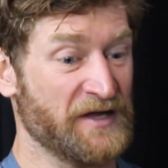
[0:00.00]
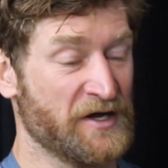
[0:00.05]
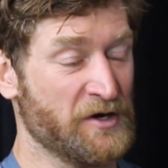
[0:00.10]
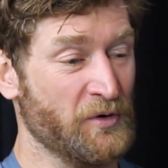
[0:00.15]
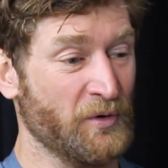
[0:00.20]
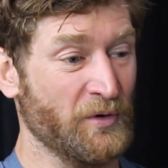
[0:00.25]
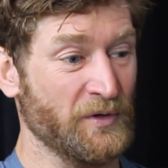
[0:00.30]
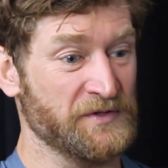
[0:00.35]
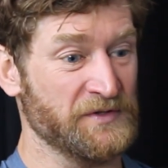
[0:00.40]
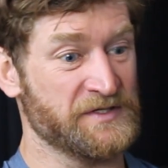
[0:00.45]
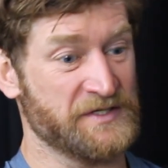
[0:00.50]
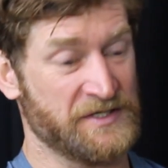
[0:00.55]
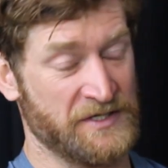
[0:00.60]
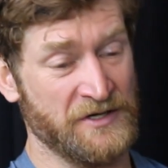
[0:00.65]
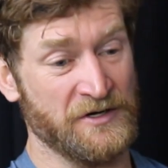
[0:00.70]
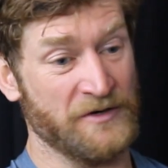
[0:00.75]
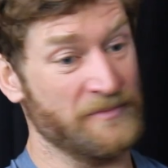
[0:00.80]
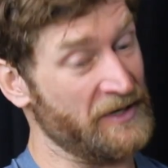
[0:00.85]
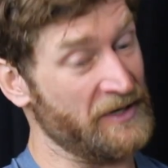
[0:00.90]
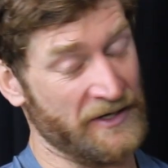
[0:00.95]
the cold
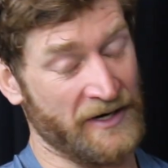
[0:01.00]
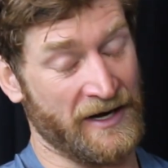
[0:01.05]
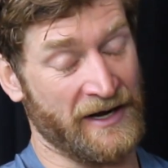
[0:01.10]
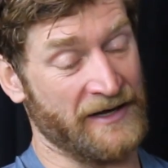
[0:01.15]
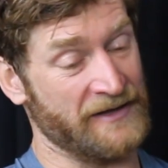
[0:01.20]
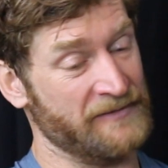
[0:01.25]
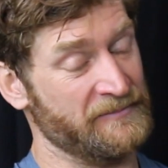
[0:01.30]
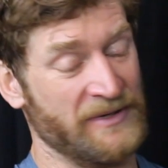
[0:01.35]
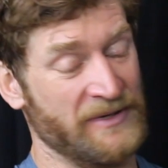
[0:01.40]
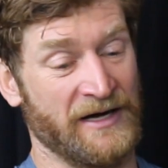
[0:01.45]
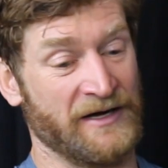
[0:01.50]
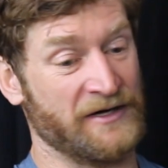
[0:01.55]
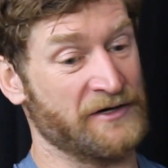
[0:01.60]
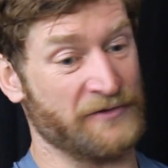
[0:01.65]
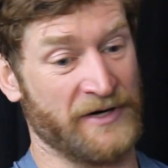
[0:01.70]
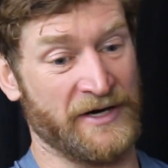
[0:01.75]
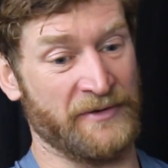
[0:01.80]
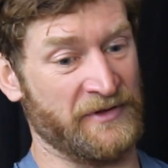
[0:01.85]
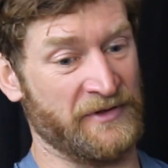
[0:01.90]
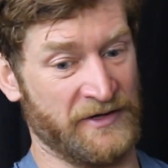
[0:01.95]
too, but I
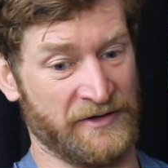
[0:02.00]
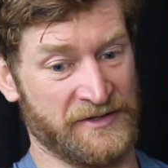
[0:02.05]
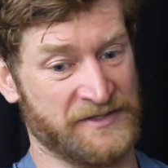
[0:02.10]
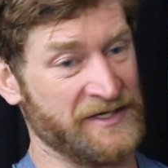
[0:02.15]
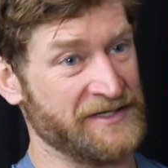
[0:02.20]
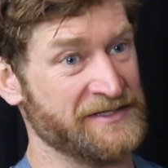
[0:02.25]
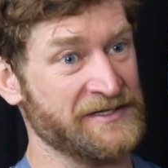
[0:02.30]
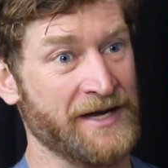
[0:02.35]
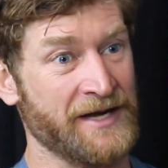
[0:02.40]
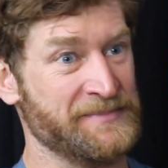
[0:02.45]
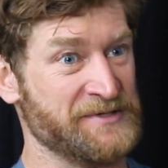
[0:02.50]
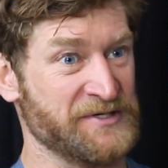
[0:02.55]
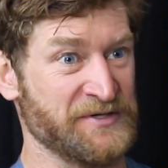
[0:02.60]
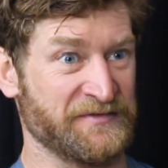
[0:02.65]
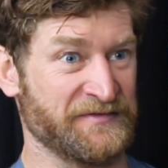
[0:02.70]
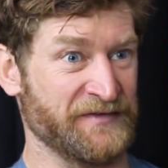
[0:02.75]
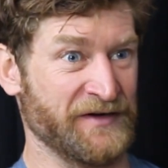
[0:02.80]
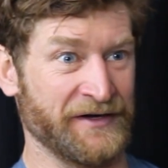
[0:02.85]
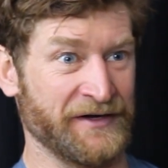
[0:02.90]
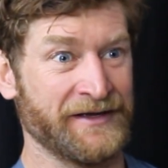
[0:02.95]
agree with you. It's like type two
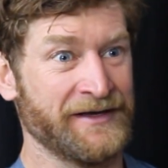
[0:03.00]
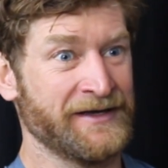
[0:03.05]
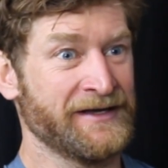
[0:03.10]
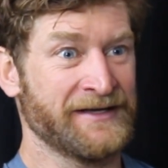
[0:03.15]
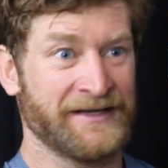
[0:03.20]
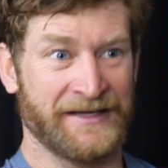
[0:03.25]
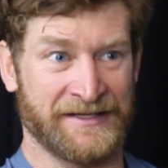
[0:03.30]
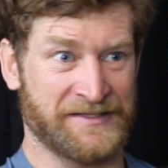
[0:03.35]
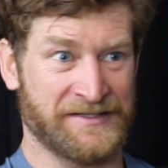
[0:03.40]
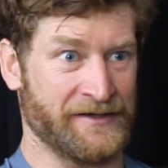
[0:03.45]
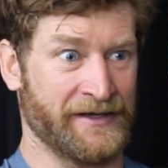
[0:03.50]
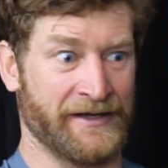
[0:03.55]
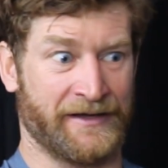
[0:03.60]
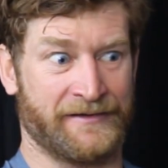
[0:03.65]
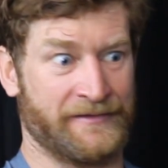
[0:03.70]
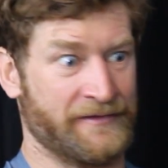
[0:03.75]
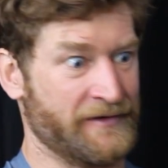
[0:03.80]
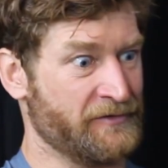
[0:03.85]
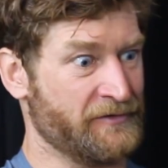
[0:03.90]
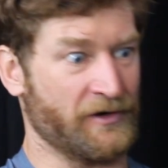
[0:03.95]
fun. It's like
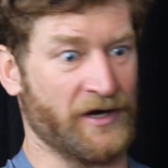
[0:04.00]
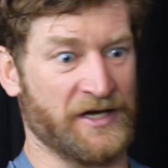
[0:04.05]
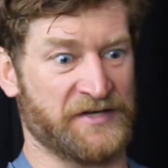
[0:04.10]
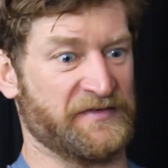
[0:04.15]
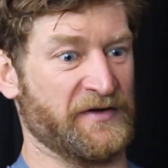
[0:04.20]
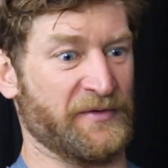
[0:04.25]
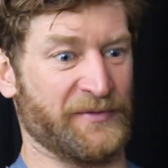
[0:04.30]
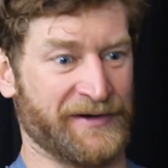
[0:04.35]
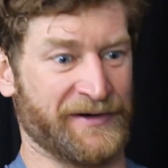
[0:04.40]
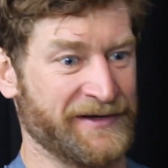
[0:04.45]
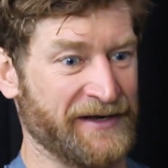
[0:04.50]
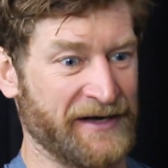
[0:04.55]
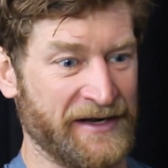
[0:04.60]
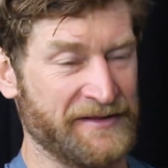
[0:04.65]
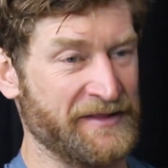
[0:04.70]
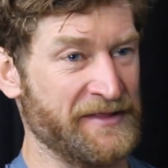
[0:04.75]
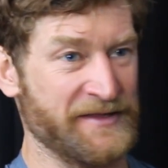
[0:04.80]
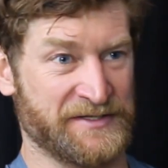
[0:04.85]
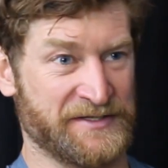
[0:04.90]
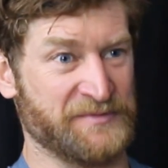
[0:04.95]
the CrossFit workout I
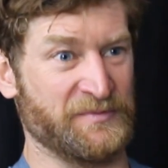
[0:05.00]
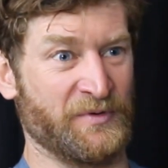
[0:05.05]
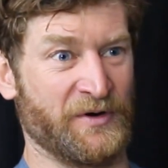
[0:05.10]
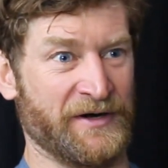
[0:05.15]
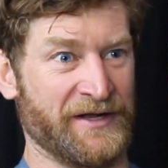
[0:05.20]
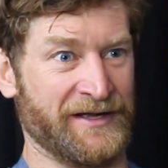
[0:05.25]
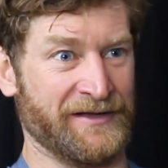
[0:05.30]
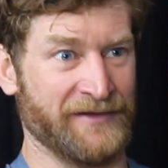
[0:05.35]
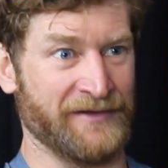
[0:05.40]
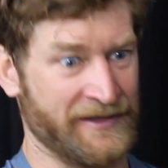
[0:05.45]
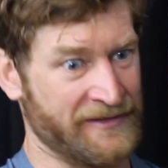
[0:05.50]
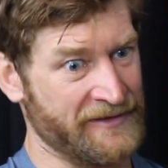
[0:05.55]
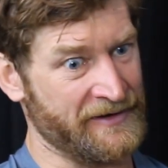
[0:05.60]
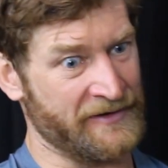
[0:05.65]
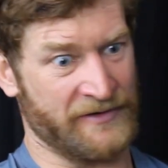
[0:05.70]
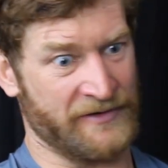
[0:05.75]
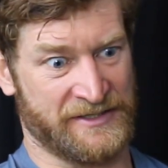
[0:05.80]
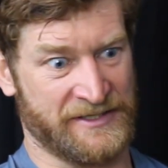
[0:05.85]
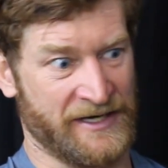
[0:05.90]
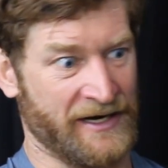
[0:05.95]
did this morning. Like there
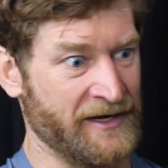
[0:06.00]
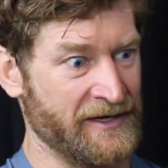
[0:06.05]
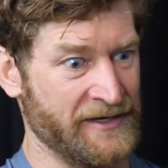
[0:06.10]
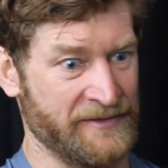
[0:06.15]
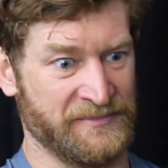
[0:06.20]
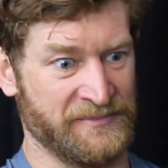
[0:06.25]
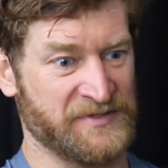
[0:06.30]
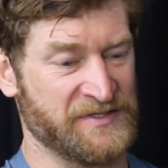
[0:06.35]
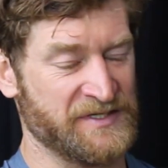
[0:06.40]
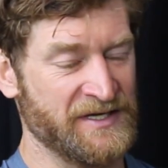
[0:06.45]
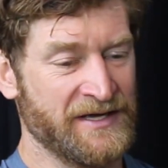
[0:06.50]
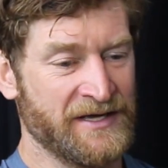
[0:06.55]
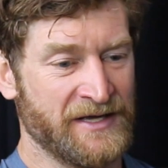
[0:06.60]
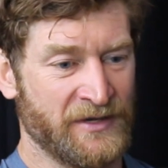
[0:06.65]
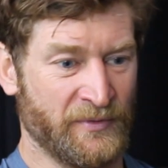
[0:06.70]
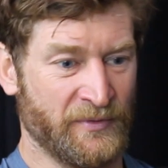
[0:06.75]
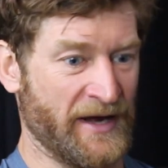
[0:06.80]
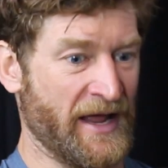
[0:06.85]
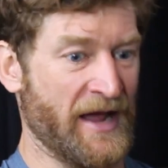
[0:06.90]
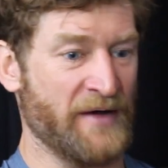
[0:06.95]
were times
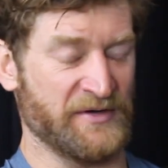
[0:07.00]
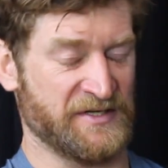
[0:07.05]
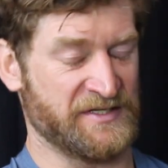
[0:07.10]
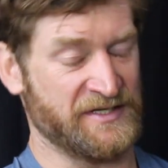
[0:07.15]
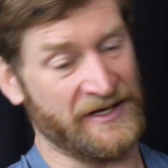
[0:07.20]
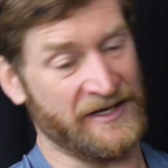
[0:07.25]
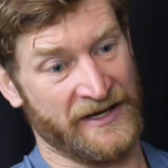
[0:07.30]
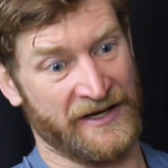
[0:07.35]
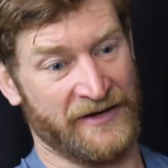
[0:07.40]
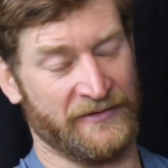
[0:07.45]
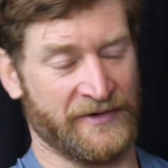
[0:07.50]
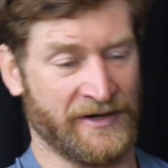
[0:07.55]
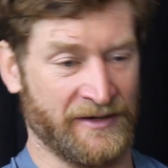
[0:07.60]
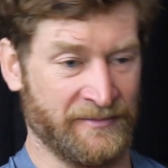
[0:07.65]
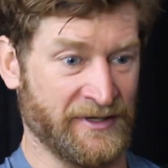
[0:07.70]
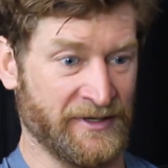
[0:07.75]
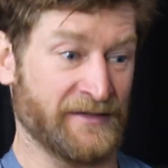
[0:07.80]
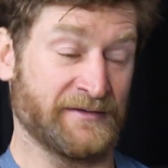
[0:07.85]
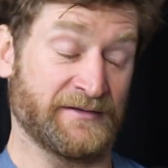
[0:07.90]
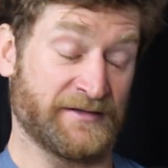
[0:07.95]
when I was in it where I'm
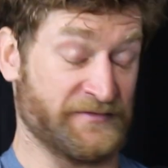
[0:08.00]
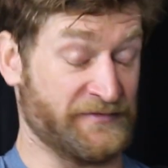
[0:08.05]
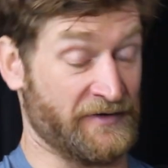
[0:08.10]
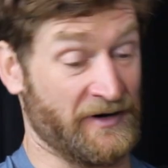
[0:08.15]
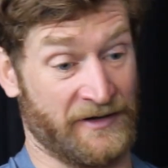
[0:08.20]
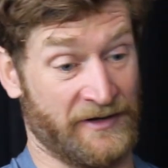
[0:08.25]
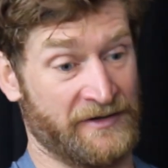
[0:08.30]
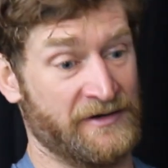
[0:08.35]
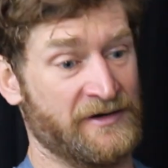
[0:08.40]
like, this fucking